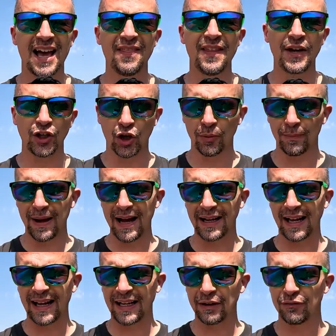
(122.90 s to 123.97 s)
and then come
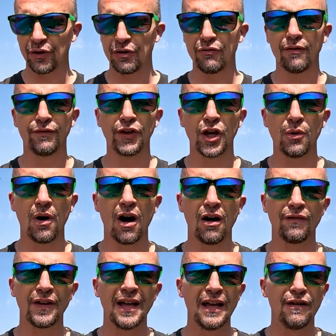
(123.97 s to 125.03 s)
back and give you a review
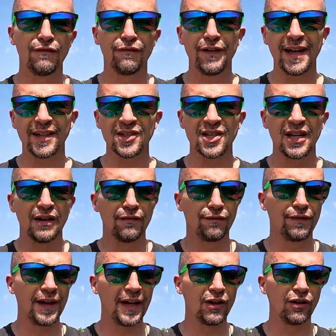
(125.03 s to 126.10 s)
of fit,
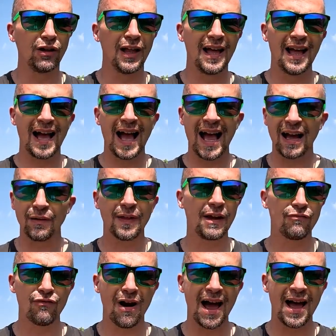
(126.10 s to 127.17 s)
feel, how
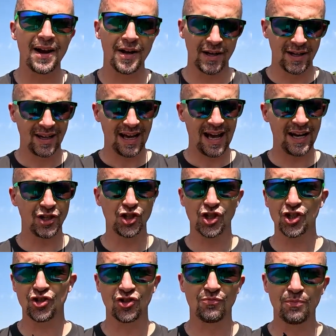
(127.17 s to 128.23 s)
they ran, and
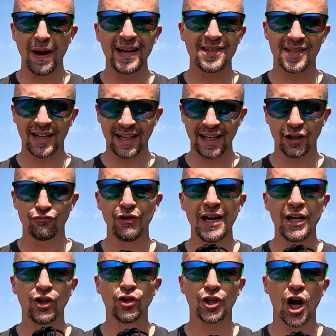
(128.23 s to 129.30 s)
just basically a
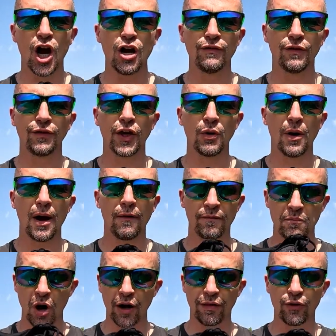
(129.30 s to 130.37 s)
really good overview
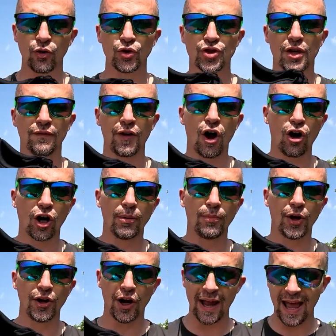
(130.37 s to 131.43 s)
of my thoughts of the Hoka
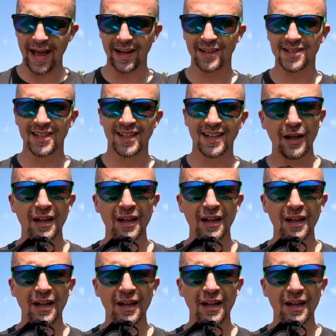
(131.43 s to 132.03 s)
Bondi X.